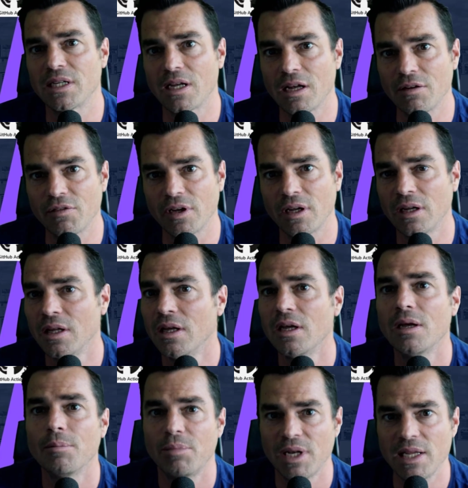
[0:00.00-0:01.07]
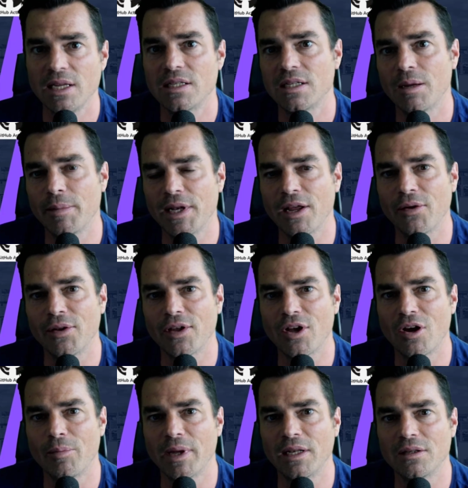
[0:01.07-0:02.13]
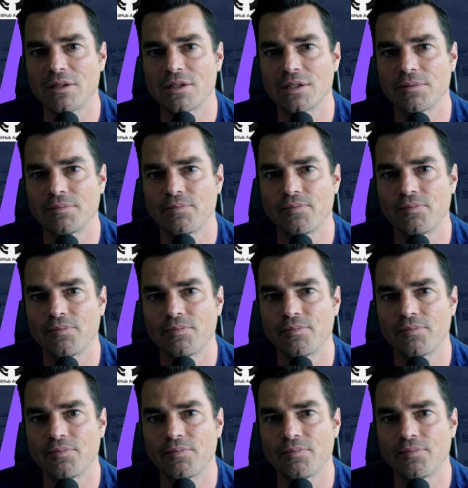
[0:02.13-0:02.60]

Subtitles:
cover, please let me know in the comments.